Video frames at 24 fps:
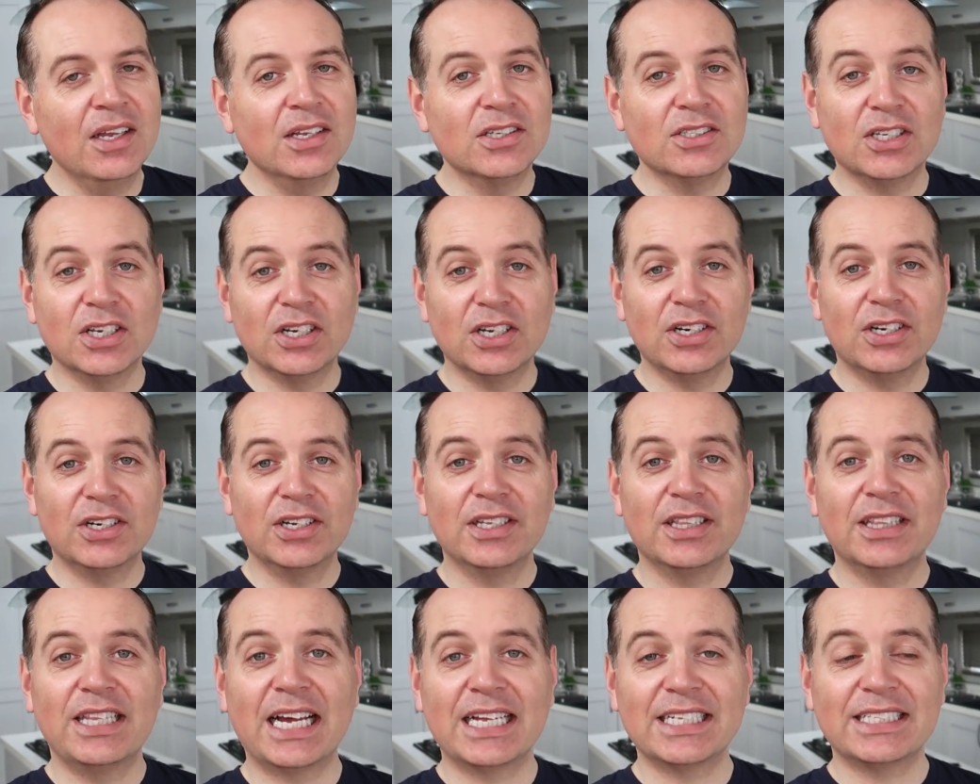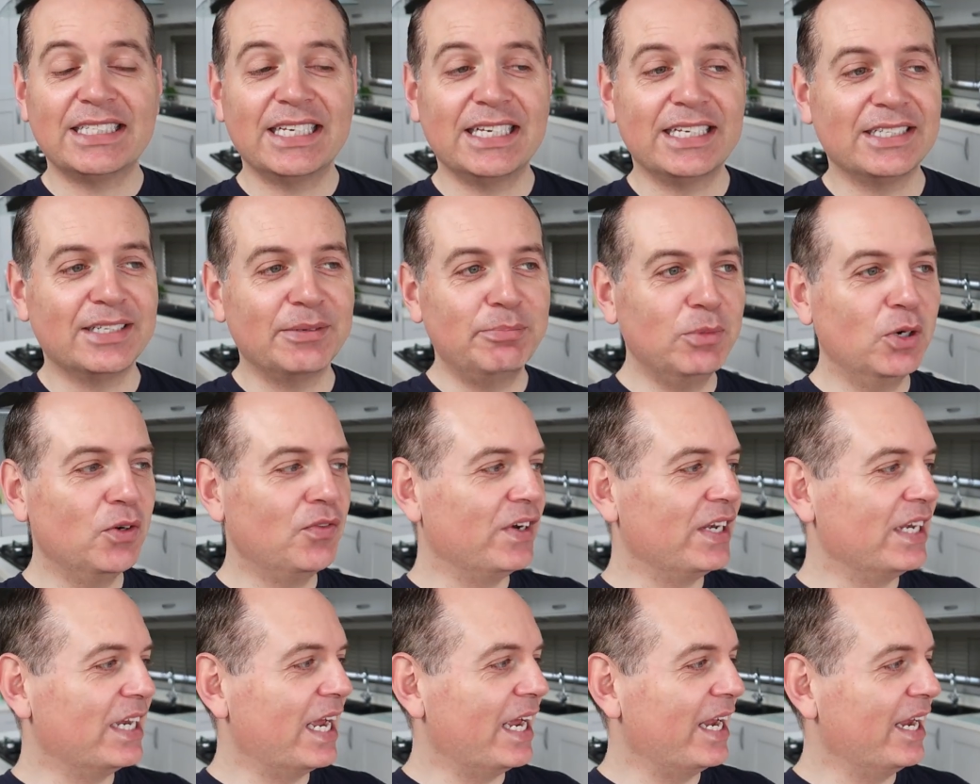So, that's it,
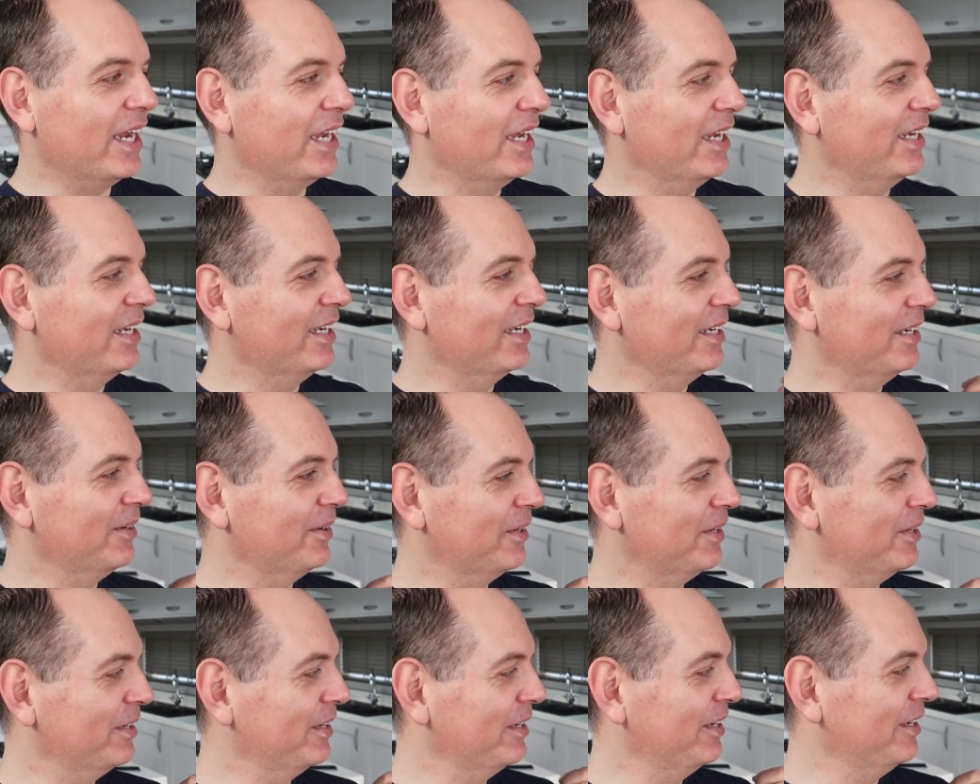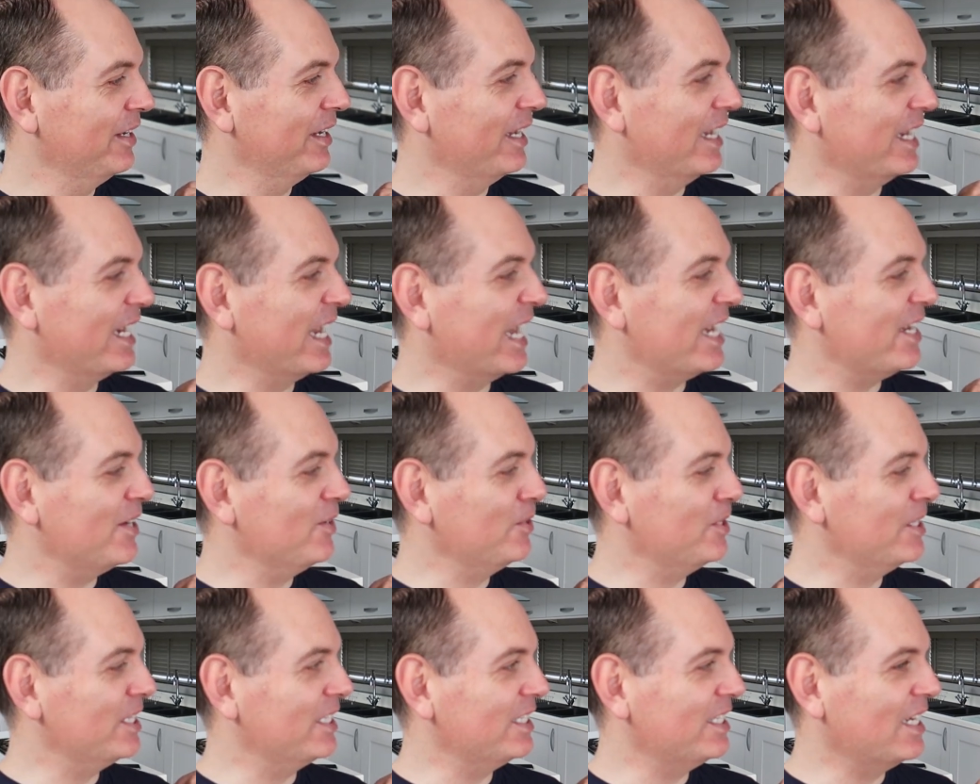moving day. Kind of getting
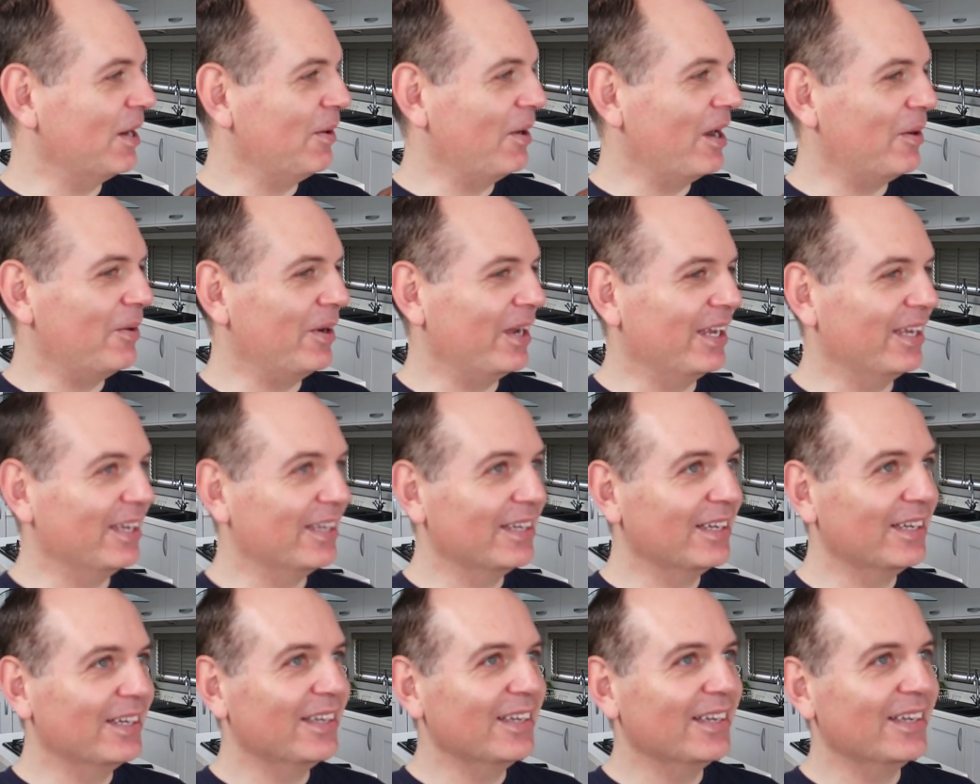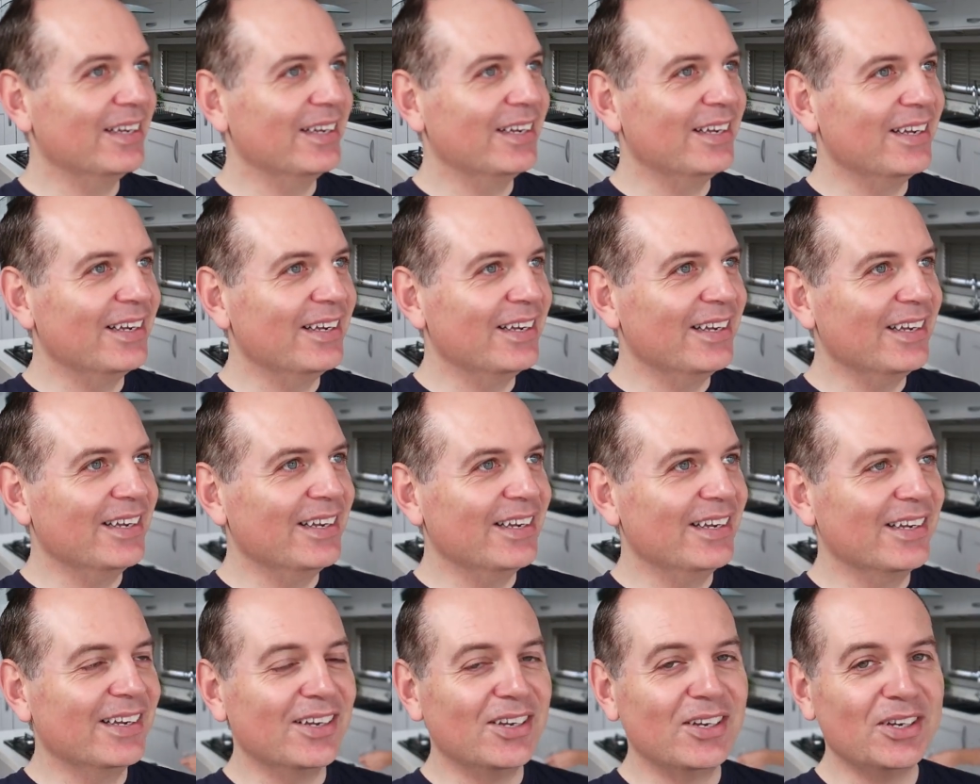used to this now, aren't we?
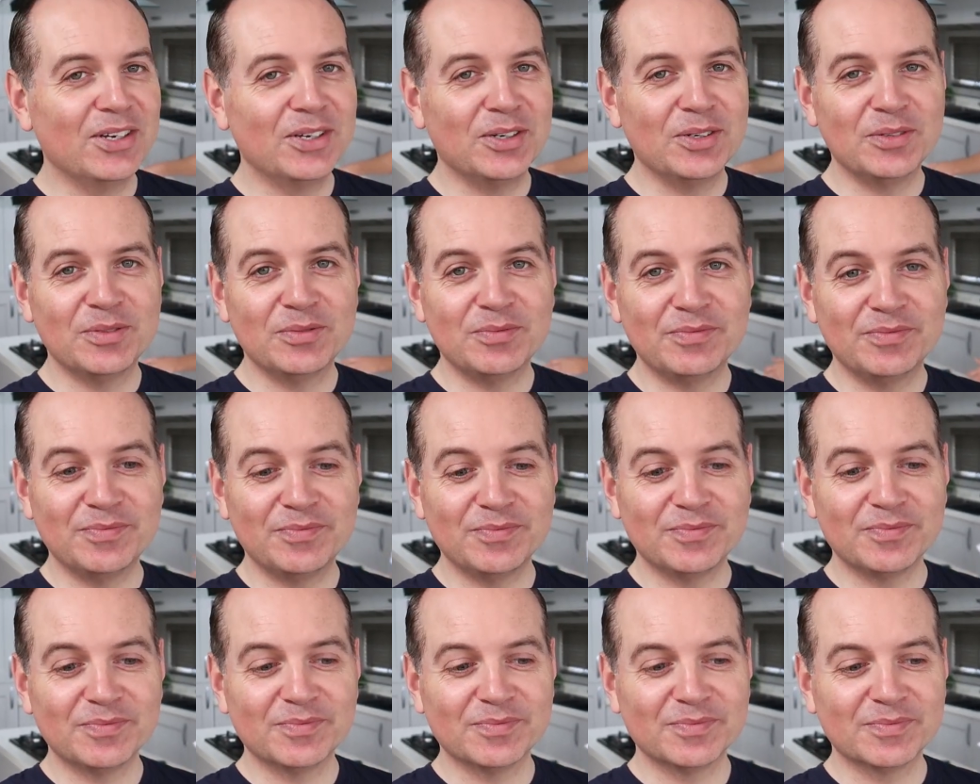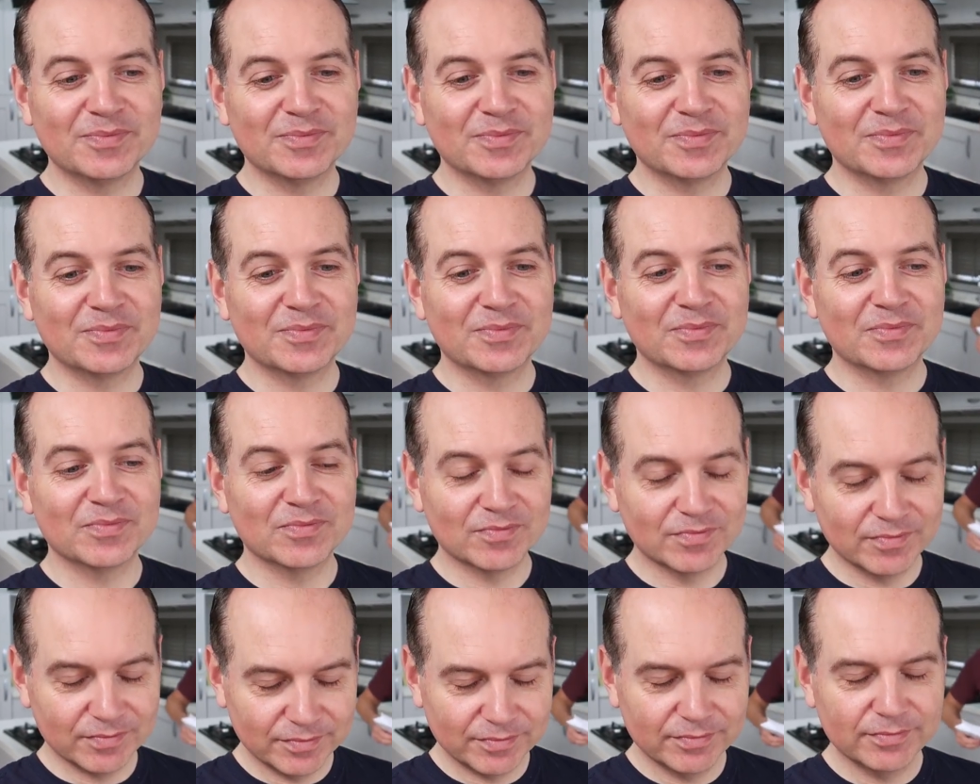Well, this is why we've rushed
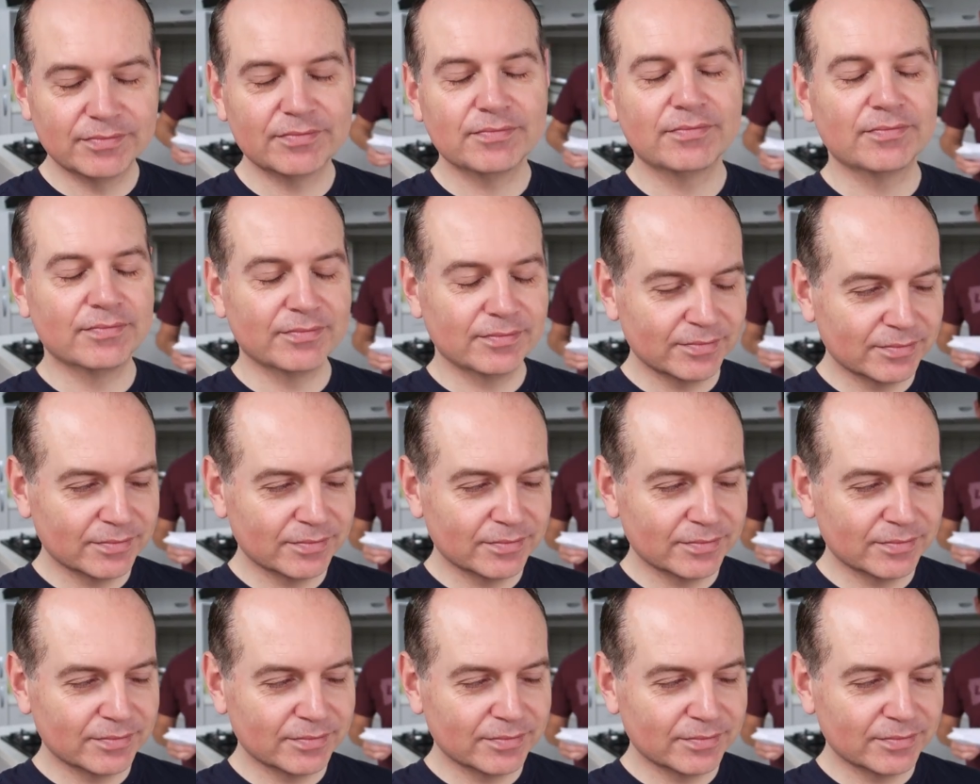the apartment.